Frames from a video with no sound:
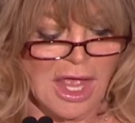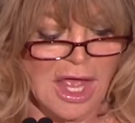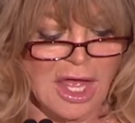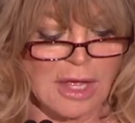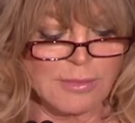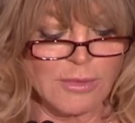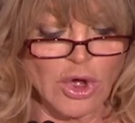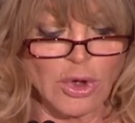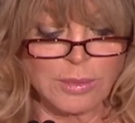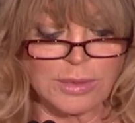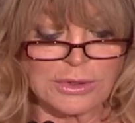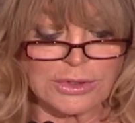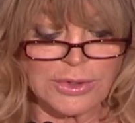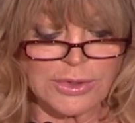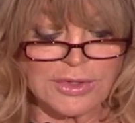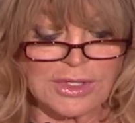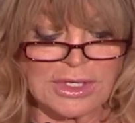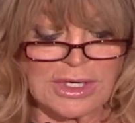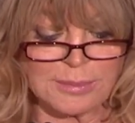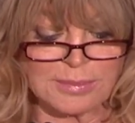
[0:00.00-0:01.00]
a mobile
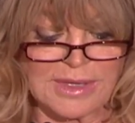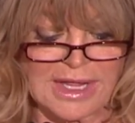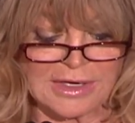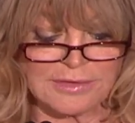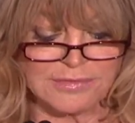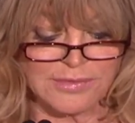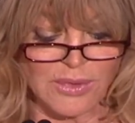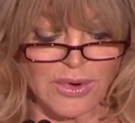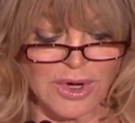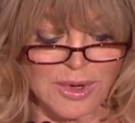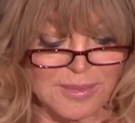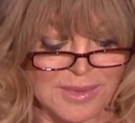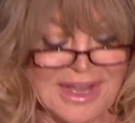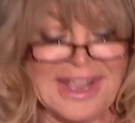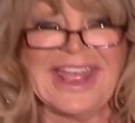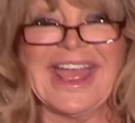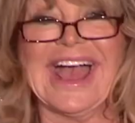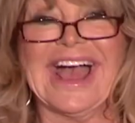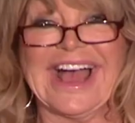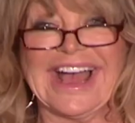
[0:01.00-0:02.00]
learning platform.
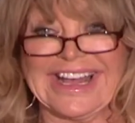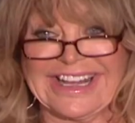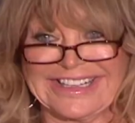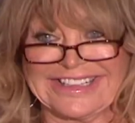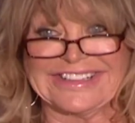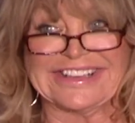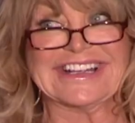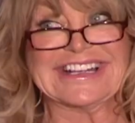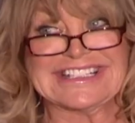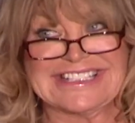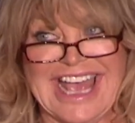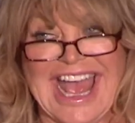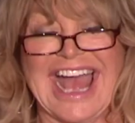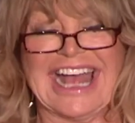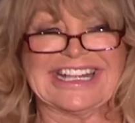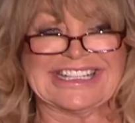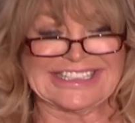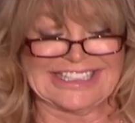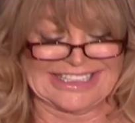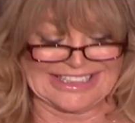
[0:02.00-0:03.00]
Yeah,
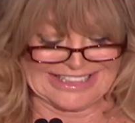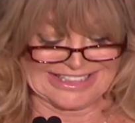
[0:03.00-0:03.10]
exactly.